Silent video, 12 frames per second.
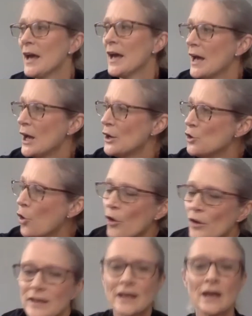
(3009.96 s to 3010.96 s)

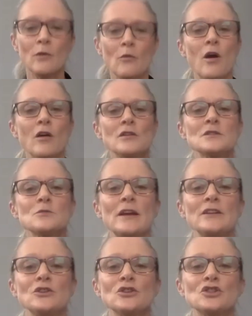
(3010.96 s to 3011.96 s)
annoying it was
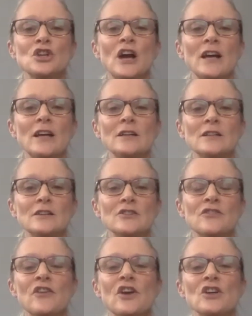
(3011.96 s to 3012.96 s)
when your child
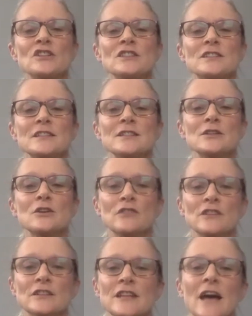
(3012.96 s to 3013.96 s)
first
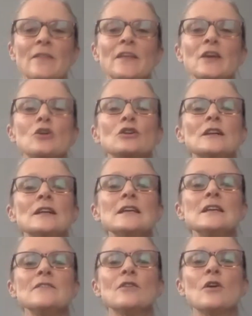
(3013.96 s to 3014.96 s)
discovered that they could
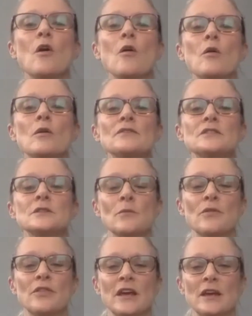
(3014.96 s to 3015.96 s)
leave go of
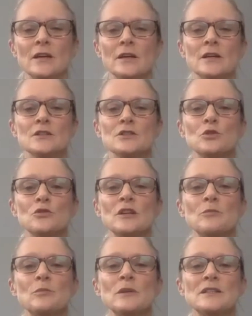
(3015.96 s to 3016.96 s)
something? So
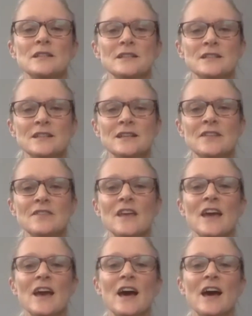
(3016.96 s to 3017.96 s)
they'd be sitting in
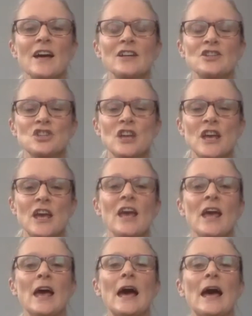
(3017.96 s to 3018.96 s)
their high chair
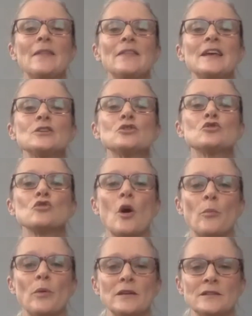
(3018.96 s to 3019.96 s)
and they
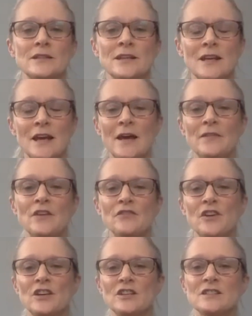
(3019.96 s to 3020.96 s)
drop it. And the
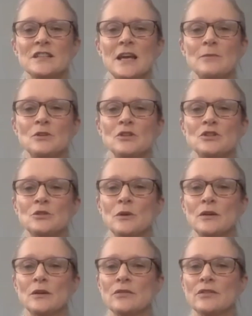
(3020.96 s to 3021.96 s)
first time you do
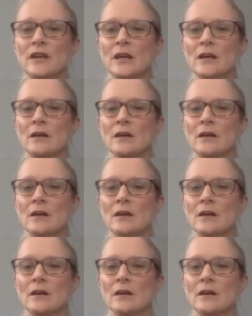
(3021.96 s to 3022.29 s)
it, you think,